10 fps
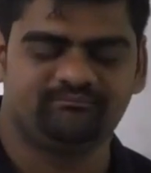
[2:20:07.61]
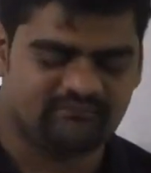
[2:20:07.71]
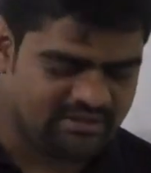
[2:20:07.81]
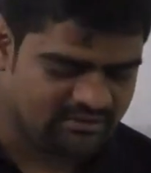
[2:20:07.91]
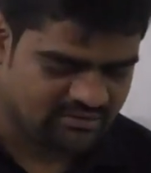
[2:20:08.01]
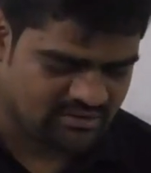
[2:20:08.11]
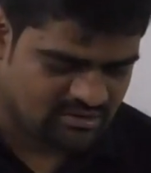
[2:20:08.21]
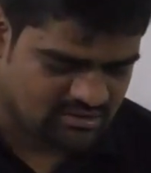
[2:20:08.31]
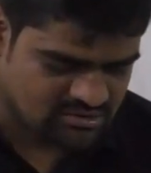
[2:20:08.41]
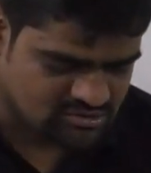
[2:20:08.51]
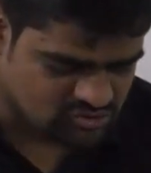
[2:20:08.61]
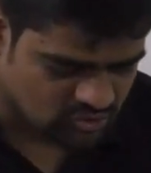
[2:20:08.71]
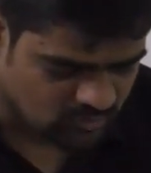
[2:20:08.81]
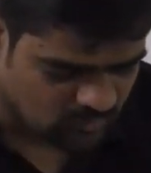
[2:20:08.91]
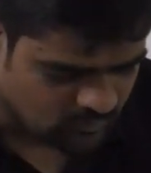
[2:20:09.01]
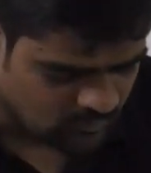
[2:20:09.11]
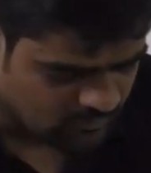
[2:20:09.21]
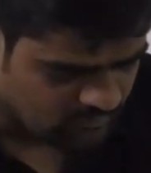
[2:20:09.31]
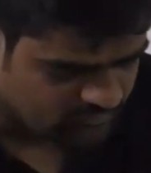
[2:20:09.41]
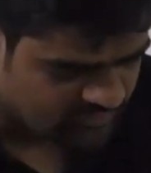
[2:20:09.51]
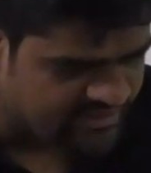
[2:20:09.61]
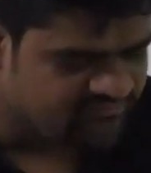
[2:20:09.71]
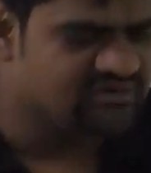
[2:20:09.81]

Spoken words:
right? So fine, we